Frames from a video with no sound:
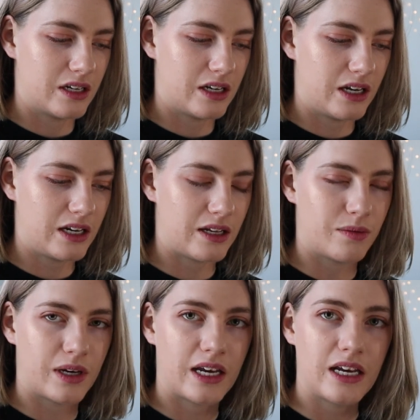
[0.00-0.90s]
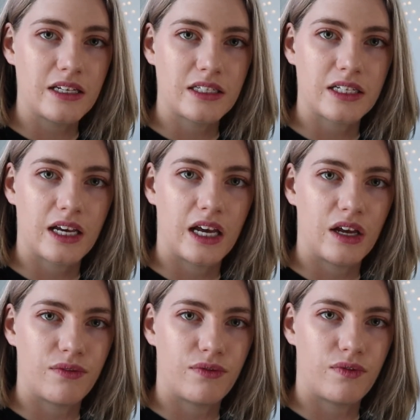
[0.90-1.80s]
Anyways,
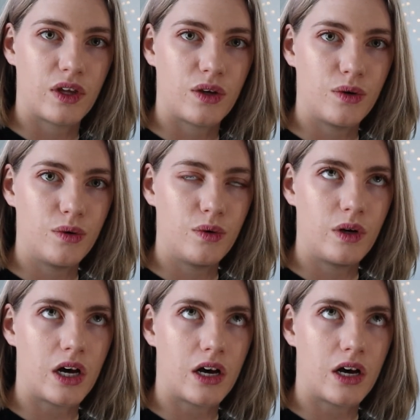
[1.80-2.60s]
if you